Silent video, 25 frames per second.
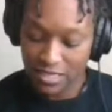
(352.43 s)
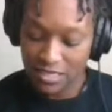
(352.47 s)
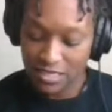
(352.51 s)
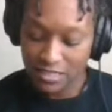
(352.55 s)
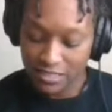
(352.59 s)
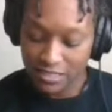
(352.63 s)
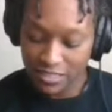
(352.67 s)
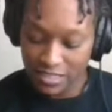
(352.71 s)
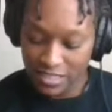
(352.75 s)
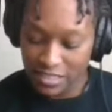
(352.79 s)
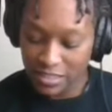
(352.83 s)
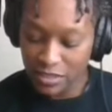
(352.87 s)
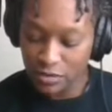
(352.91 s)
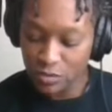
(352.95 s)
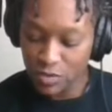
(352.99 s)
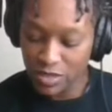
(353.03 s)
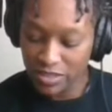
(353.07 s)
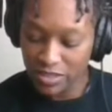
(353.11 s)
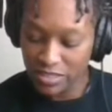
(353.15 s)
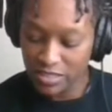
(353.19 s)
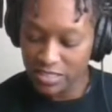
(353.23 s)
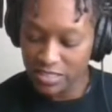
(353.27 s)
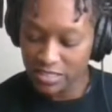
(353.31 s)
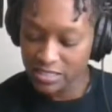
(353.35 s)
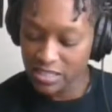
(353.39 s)
Dealing with
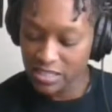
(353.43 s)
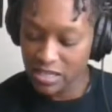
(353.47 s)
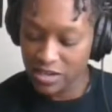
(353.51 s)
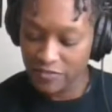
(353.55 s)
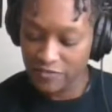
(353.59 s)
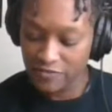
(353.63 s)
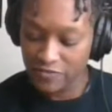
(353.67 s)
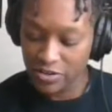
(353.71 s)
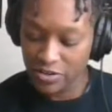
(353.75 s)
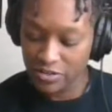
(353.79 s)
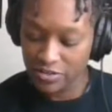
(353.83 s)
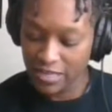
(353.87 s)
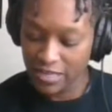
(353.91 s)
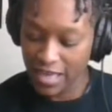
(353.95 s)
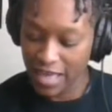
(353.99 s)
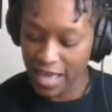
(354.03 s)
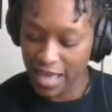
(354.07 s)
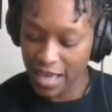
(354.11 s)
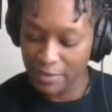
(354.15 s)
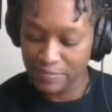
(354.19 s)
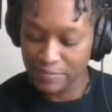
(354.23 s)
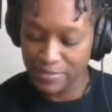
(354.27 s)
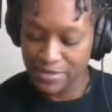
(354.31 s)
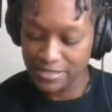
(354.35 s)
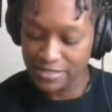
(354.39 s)
the discomfort that
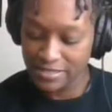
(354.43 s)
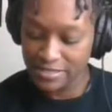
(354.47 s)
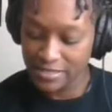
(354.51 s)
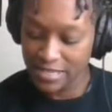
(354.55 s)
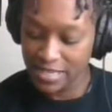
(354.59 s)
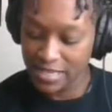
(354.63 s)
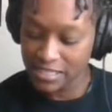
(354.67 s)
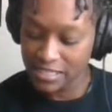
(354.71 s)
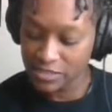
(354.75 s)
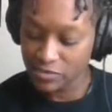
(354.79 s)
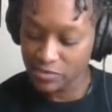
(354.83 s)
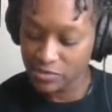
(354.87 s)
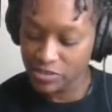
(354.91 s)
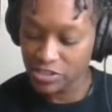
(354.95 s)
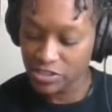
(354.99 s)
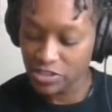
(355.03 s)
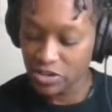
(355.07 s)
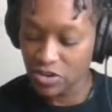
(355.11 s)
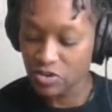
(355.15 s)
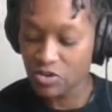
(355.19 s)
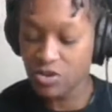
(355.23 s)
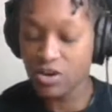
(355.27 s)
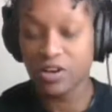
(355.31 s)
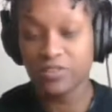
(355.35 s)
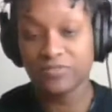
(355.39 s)
happens as a
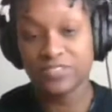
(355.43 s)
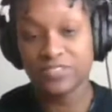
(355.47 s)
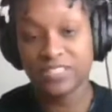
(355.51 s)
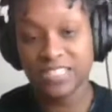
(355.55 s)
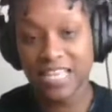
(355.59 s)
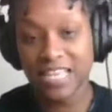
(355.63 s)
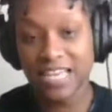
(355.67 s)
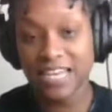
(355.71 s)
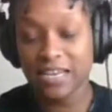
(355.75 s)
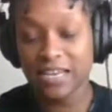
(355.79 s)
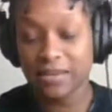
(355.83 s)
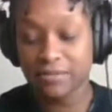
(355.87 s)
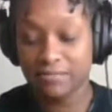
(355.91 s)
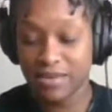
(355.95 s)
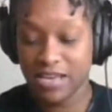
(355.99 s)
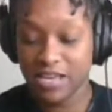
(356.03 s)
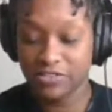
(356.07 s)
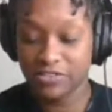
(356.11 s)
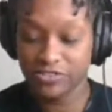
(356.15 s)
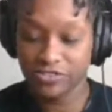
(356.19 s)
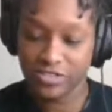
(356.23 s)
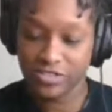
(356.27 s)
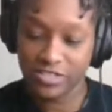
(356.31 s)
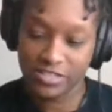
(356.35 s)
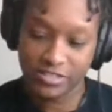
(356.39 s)
result of setting
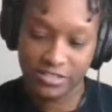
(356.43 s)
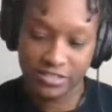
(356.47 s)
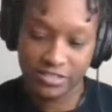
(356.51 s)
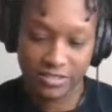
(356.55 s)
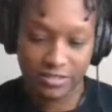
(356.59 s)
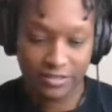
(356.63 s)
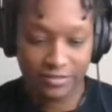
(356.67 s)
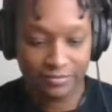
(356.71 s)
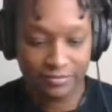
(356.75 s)
boundaries